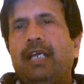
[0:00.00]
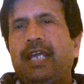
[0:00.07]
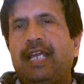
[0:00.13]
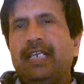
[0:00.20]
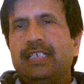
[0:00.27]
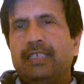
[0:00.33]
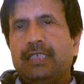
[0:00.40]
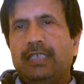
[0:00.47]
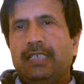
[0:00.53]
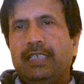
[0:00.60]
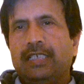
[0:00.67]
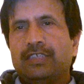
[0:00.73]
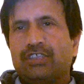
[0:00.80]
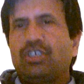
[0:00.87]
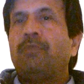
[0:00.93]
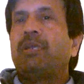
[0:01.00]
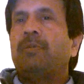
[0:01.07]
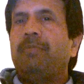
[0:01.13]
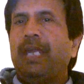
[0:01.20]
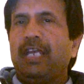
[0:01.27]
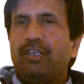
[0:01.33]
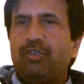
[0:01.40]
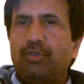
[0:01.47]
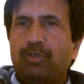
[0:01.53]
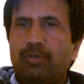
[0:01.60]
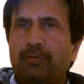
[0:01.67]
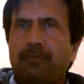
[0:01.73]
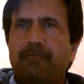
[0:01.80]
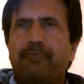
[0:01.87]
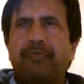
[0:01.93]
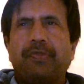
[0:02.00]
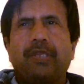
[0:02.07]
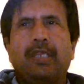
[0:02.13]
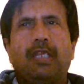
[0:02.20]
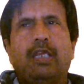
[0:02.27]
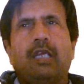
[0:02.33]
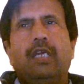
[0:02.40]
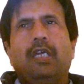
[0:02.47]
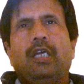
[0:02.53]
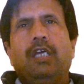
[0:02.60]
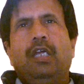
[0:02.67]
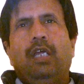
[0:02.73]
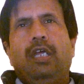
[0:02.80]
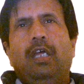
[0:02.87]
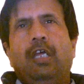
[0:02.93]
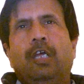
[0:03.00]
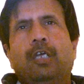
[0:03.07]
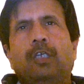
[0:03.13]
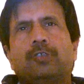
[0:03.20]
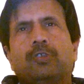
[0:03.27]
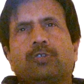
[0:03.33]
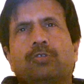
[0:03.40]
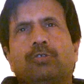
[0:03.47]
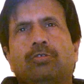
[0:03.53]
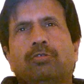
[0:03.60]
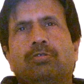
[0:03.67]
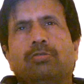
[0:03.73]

ha- is coming back you know uh, so